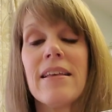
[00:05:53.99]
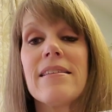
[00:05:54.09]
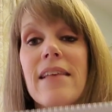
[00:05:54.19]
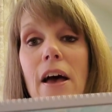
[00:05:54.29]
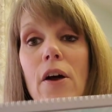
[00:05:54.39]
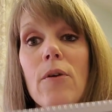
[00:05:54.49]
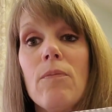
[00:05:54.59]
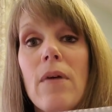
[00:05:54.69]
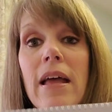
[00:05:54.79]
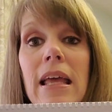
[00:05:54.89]

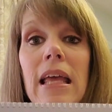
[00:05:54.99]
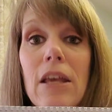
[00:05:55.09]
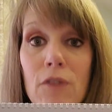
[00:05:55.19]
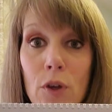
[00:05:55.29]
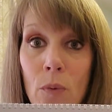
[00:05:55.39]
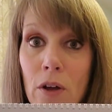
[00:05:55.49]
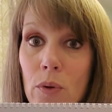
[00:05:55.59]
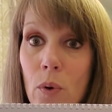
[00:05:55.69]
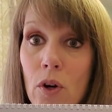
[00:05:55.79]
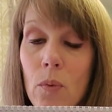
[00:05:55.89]
So if you want
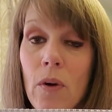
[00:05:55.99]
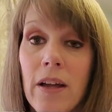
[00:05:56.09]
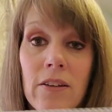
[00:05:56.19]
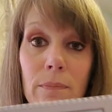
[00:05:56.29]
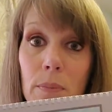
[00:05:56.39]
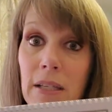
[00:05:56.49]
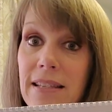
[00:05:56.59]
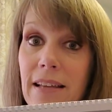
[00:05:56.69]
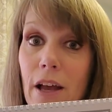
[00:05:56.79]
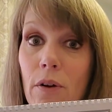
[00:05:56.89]
to order one,
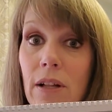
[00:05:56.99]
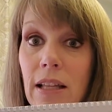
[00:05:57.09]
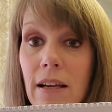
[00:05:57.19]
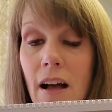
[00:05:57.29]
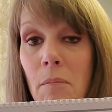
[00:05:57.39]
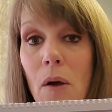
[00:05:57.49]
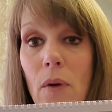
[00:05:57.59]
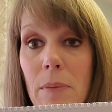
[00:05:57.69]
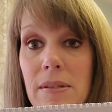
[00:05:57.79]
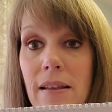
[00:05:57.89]
please go click on my
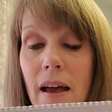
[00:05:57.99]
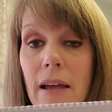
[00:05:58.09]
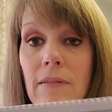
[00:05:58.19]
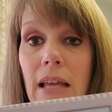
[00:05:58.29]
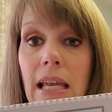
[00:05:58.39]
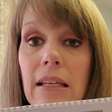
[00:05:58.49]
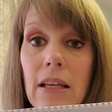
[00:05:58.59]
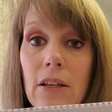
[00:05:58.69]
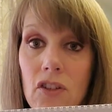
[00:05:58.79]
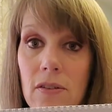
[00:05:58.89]
website and
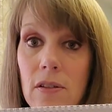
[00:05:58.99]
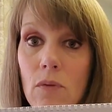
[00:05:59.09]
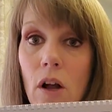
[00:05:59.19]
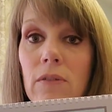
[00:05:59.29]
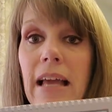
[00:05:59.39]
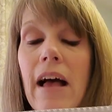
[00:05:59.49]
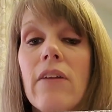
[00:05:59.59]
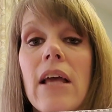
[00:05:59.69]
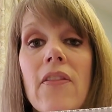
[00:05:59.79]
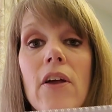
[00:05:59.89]
just scroll
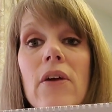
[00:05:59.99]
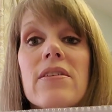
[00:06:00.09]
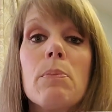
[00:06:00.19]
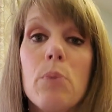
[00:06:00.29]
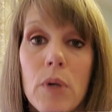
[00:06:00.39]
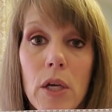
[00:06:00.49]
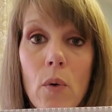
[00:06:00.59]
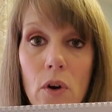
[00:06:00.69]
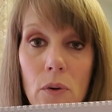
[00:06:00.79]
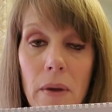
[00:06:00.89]
down, and there is a pre
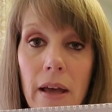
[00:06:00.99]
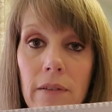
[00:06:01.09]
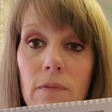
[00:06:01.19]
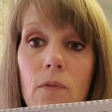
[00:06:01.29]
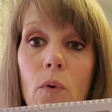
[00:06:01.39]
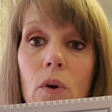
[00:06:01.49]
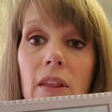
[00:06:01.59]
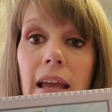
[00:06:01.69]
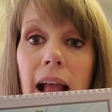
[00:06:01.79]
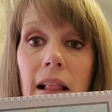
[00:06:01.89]
order button for
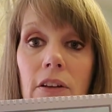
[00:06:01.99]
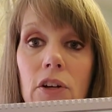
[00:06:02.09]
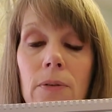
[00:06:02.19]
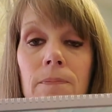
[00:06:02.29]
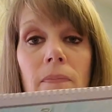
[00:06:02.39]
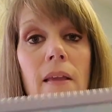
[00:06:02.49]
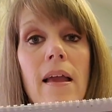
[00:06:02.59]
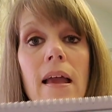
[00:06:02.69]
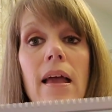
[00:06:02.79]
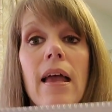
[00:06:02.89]
the calendar.
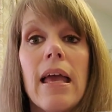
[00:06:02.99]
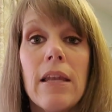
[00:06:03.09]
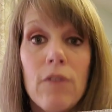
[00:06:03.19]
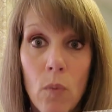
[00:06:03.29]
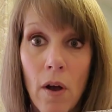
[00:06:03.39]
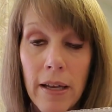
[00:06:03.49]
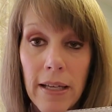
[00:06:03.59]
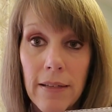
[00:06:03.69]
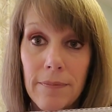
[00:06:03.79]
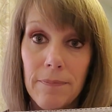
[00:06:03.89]
And if you want
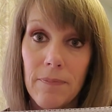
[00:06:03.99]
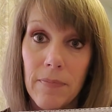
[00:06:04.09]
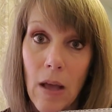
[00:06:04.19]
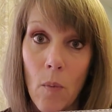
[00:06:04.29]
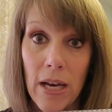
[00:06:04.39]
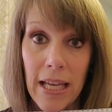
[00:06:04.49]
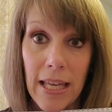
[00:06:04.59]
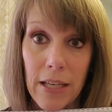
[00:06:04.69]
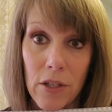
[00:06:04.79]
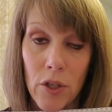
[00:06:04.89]
it, I want to
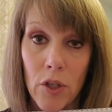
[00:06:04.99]
get it to